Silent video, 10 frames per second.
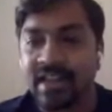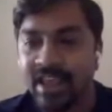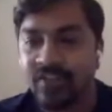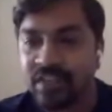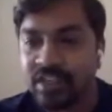
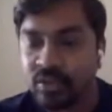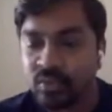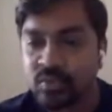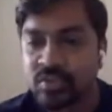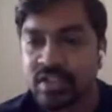can we
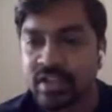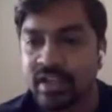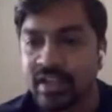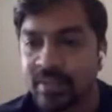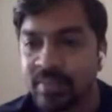use the
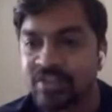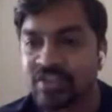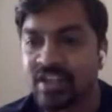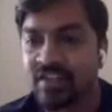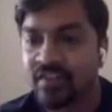
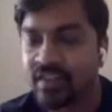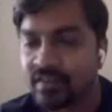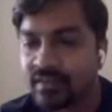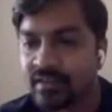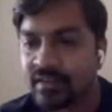
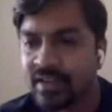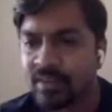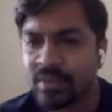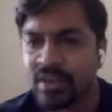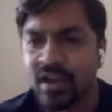libhdfs
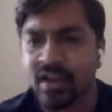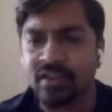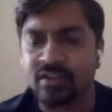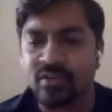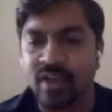
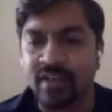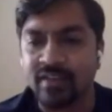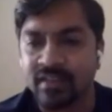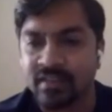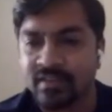API to
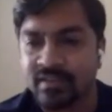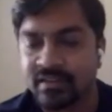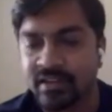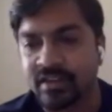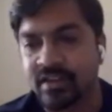access
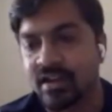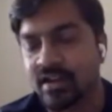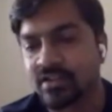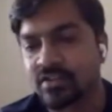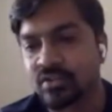
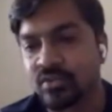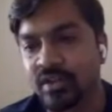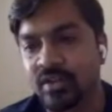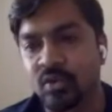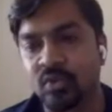data stored
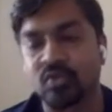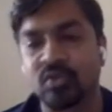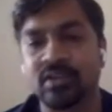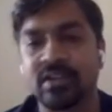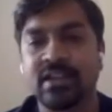in
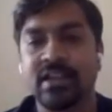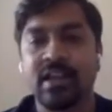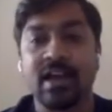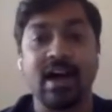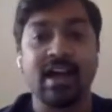Ozone?
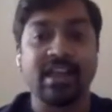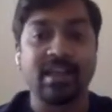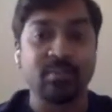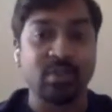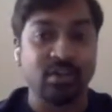I
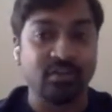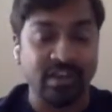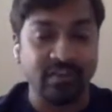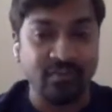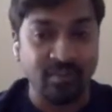am not
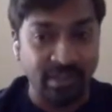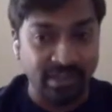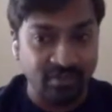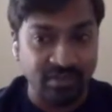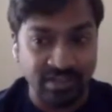very
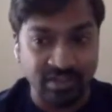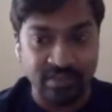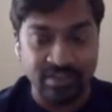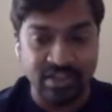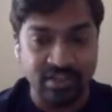familiar with
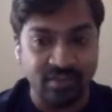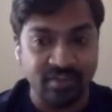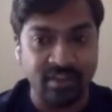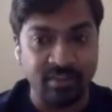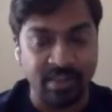
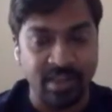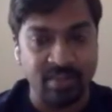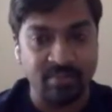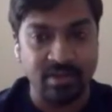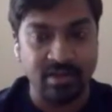libhdfs
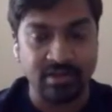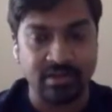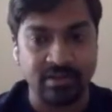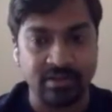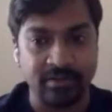API, but
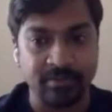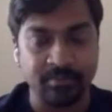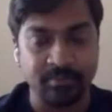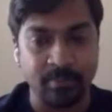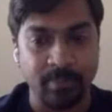um,